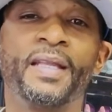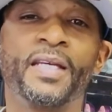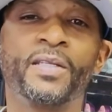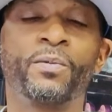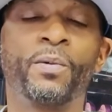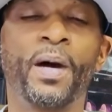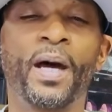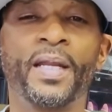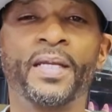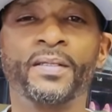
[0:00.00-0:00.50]

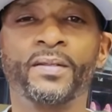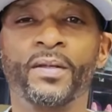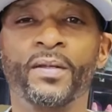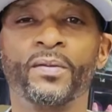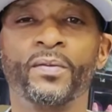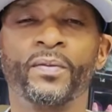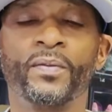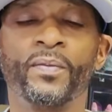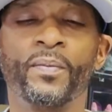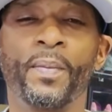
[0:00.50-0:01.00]
That's why these
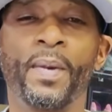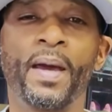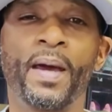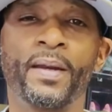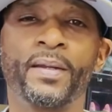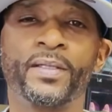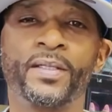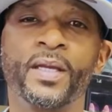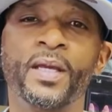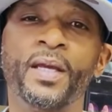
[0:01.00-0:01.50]

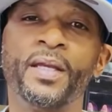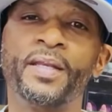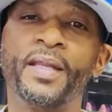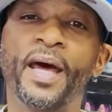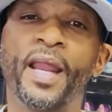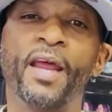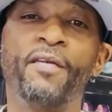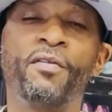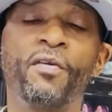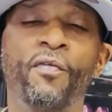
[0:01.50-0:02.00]
conversations matter.
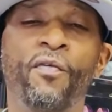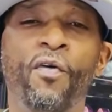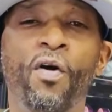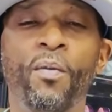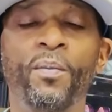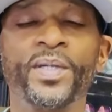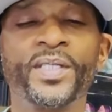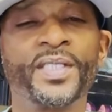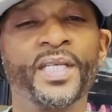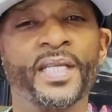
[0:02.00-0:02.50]
Not
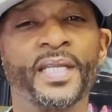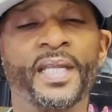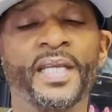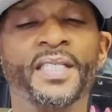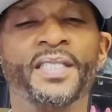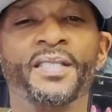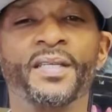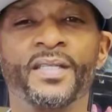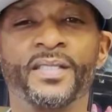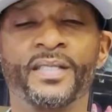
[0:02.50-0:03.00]
every
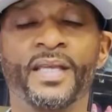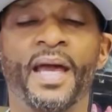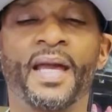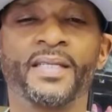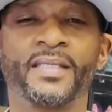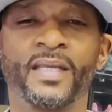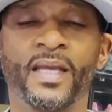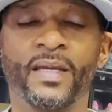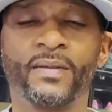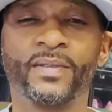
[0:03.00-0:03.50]
pharmacy needs the
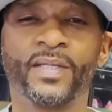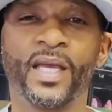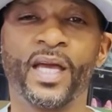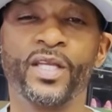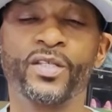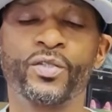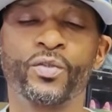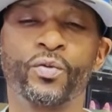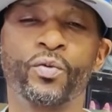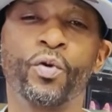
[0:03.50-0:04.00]
exact same
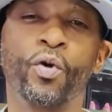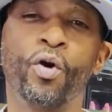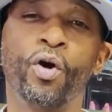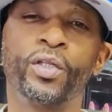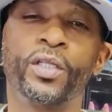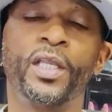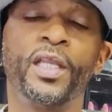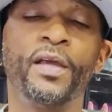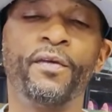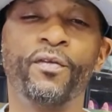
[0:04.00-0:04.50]
schedule
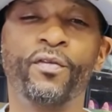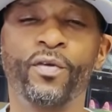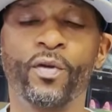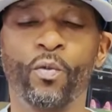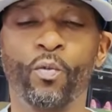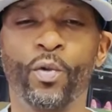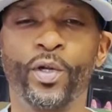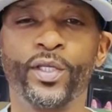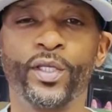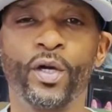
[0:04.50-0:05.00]
or
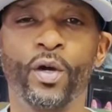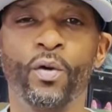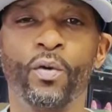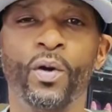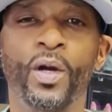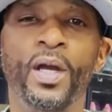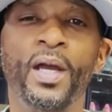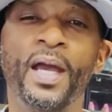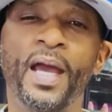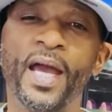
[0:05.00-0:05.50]
delivery
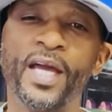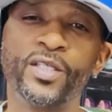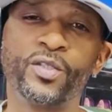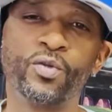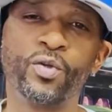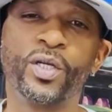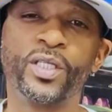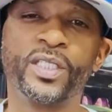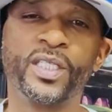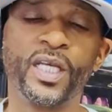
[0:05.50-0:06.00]
window.
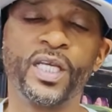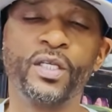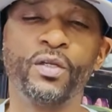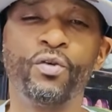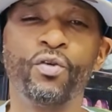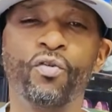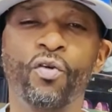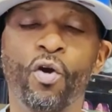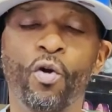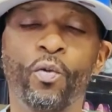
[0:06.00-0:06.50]
As you
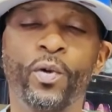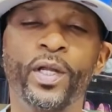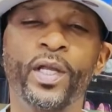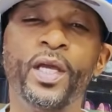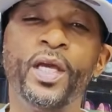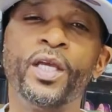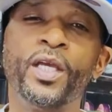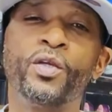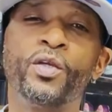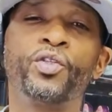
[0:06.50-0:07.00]
continue
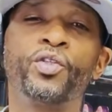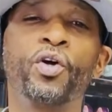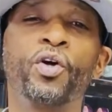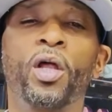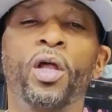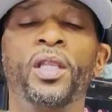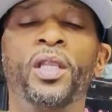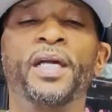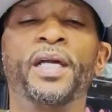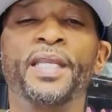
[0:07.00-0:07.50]
growing, you
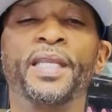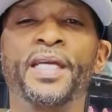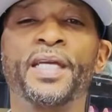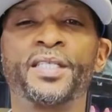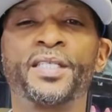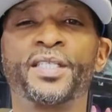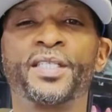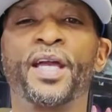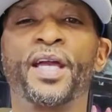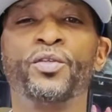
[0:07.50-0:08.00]
start looking
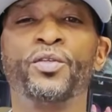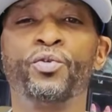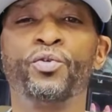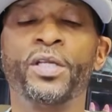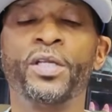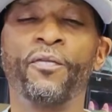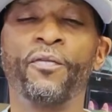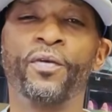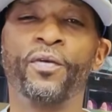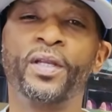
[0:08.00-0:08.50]
at your schedule
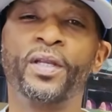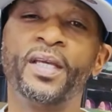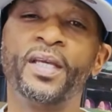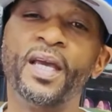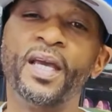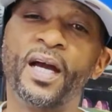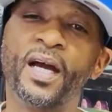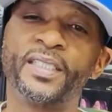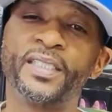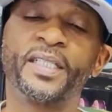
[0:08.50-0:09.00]
differently.
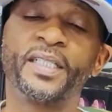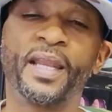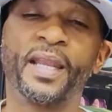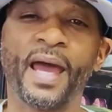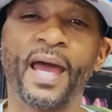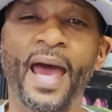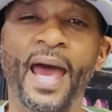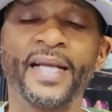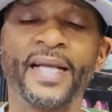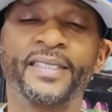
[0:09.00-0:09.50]
Instead
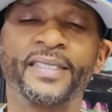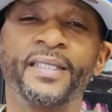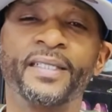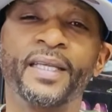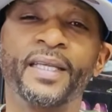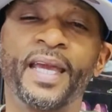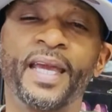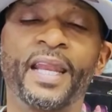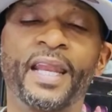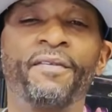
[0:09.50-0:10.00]
of
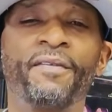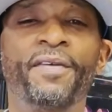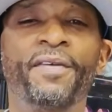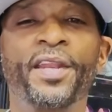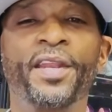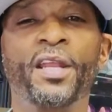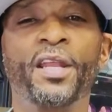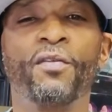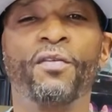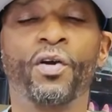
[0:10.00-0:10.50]
asking, can I
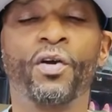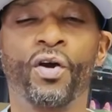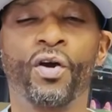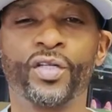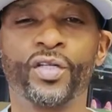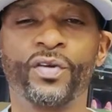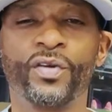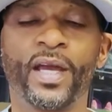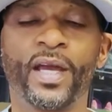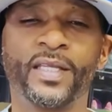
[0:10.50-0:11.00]
fit another
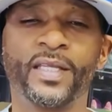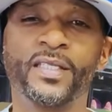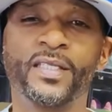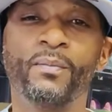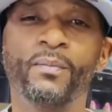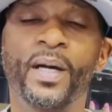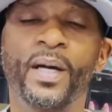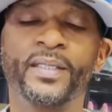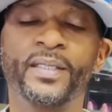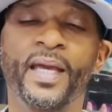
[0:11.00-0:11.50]
contract
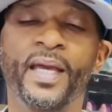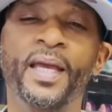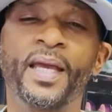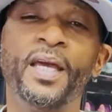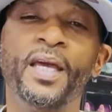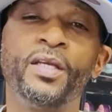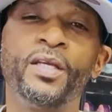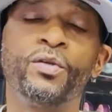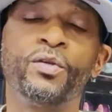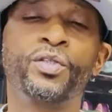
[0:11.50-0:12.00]
into my
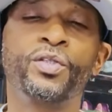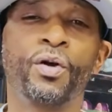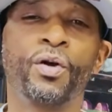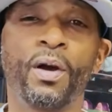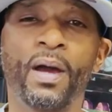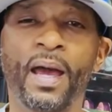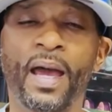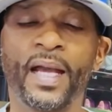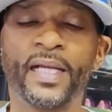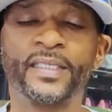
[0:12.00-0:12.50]
day? You
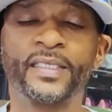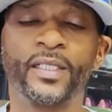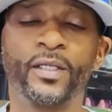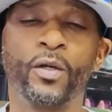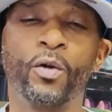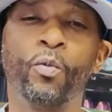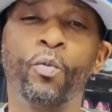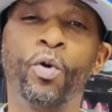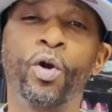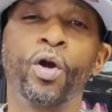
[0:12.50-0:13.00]
start asking,
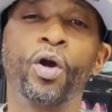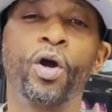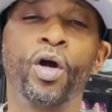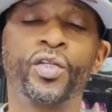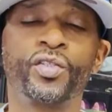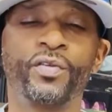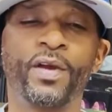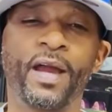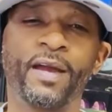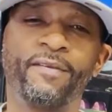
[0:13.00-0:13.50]
which
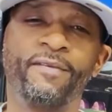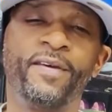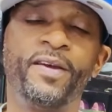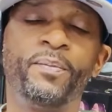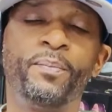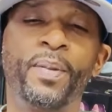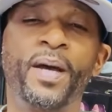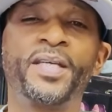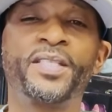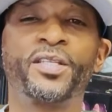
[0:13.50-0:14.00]
contracts
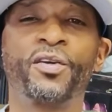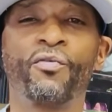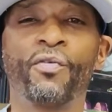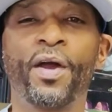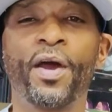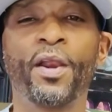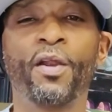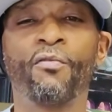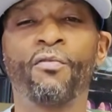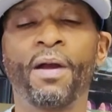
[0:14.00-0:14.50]
fit best
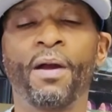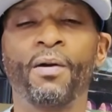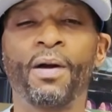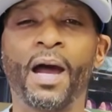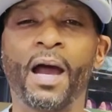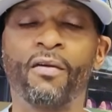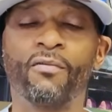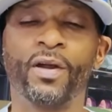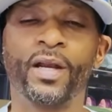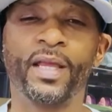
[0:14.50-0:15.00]
around the
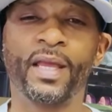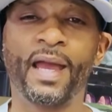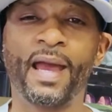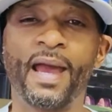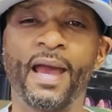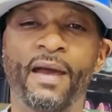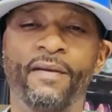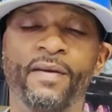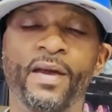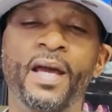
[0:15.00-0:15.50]
routes I already
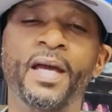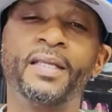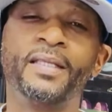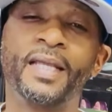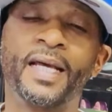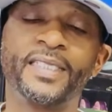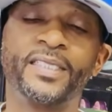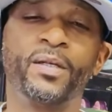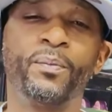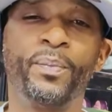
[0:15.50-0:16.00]
have?
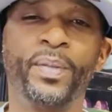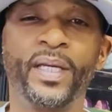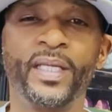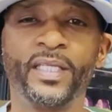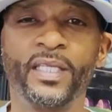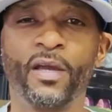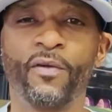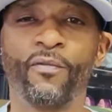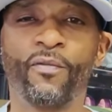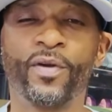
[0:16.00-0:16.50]
That's a
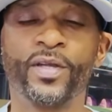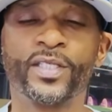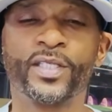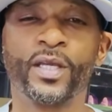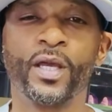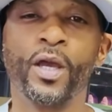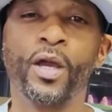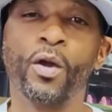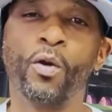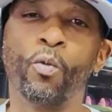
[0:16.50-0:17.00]
big
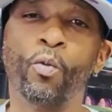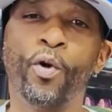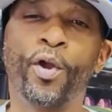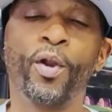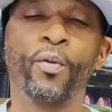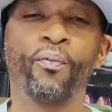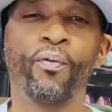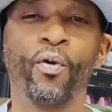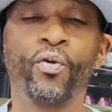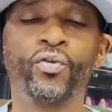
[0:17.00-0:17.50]
difference. One
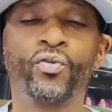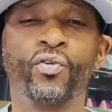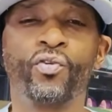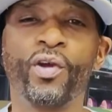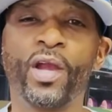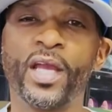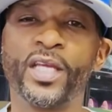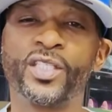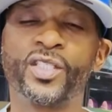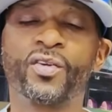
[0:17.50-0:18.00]
approach
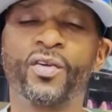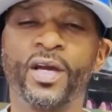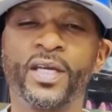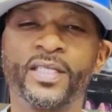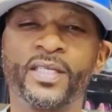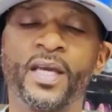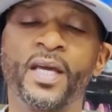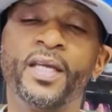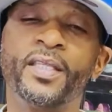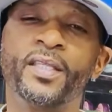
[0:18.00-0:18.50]
creates
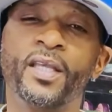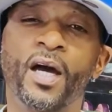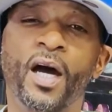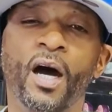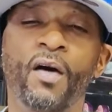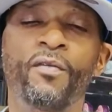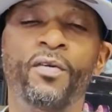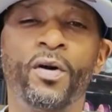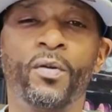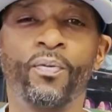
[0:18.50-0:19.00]
stress, the
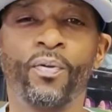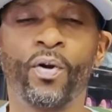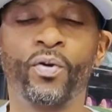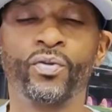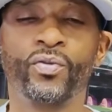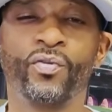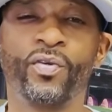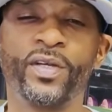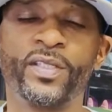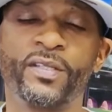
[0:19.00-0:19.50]
other
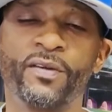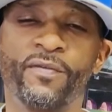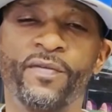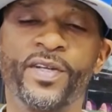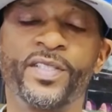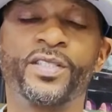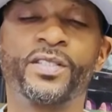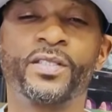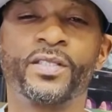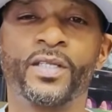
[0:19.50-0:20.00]
approach creates
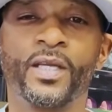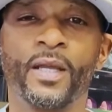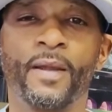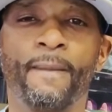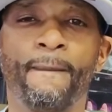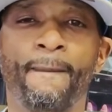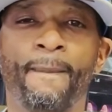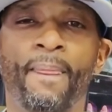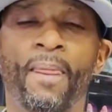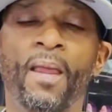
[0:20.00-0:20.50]
efficiency.
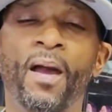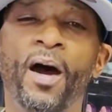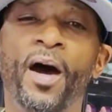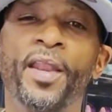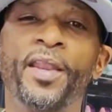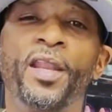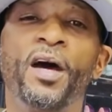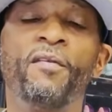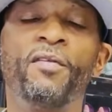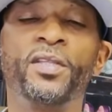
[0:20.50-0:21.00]

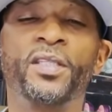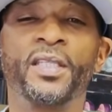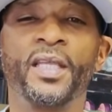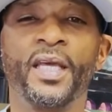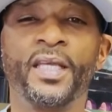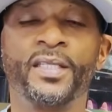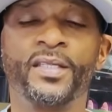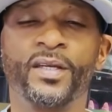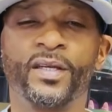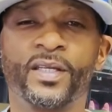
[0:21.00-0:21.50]
Another thing
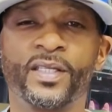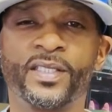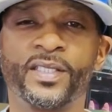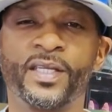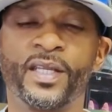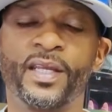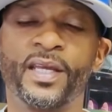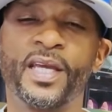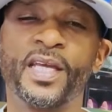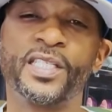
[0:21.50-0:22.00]
to consider
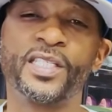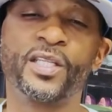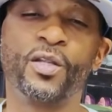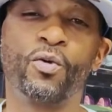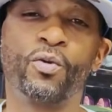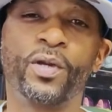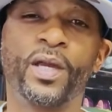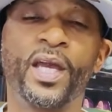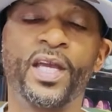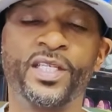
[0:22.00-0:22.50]
is
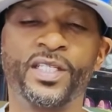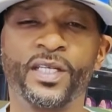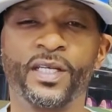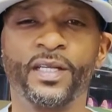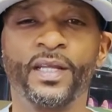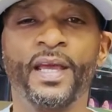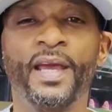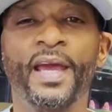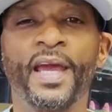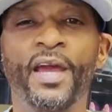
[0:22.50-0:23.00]
location.
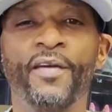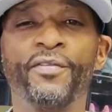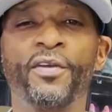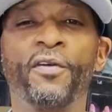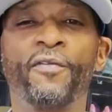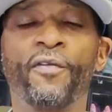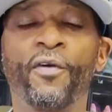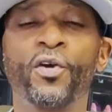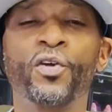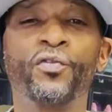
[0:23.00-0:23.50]
If your
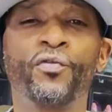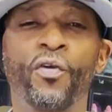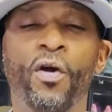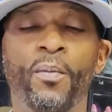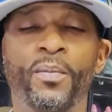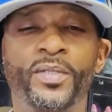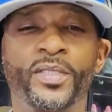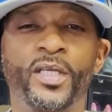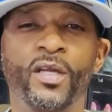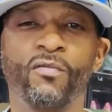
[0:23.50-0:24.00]
first pharmacy
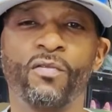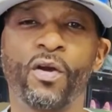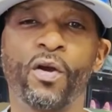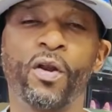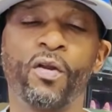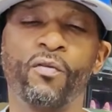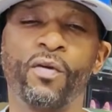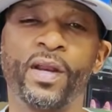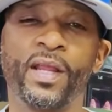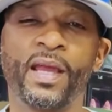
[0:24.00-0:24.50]
route
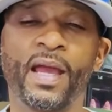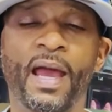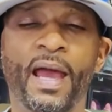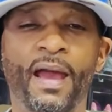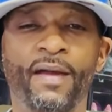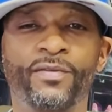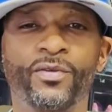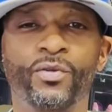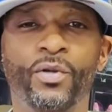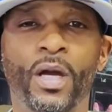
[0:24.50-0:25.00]
already has
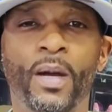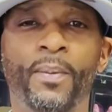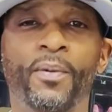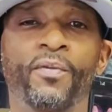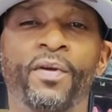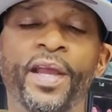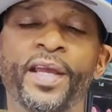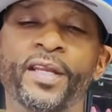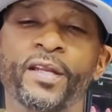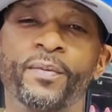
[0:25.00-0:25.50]
you
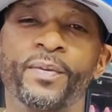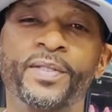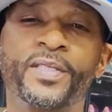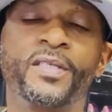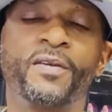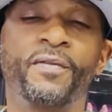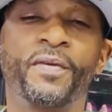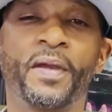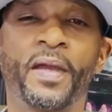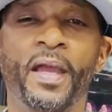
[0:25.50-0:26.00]
operating in a
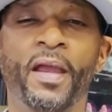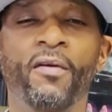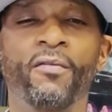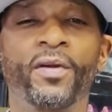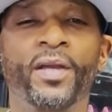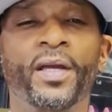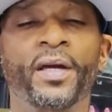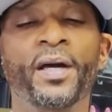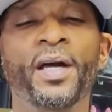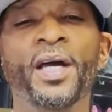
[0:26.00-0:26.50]
specific
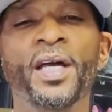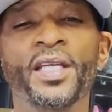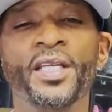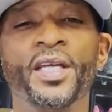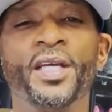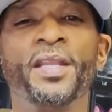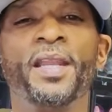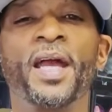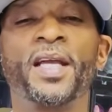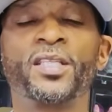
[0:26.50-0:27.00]
area,
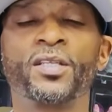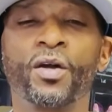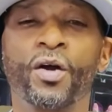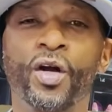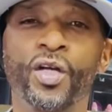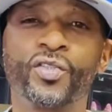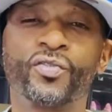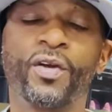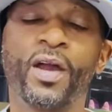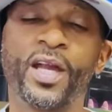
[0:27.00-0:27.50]
your next
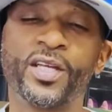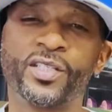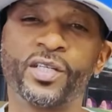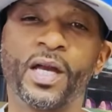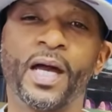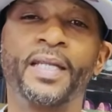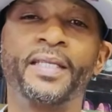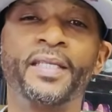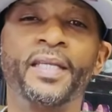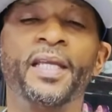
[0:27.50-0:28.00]
contract should
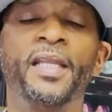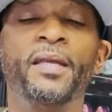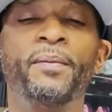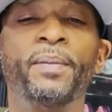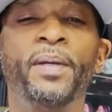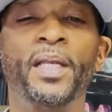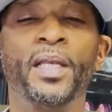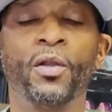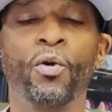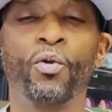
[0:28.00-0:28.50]
ideally
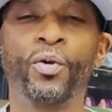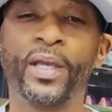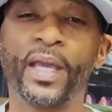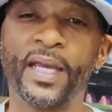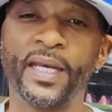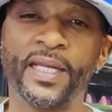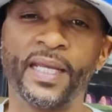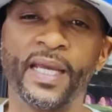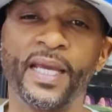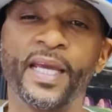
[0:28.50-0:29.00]
be
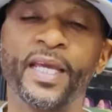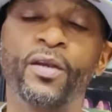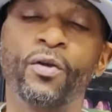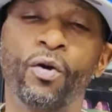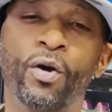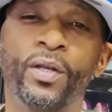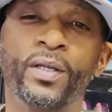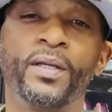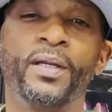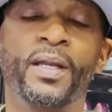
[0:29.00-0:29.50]
located in
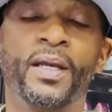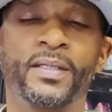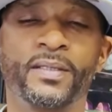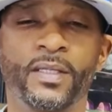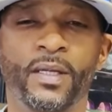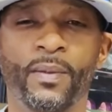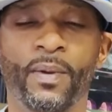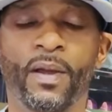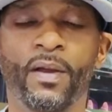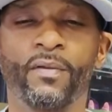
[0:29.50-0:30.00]
or near that
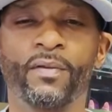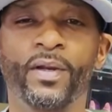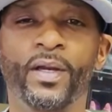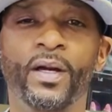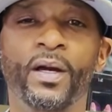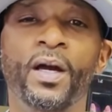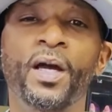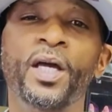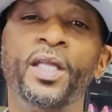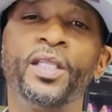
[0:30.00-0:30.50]
same area.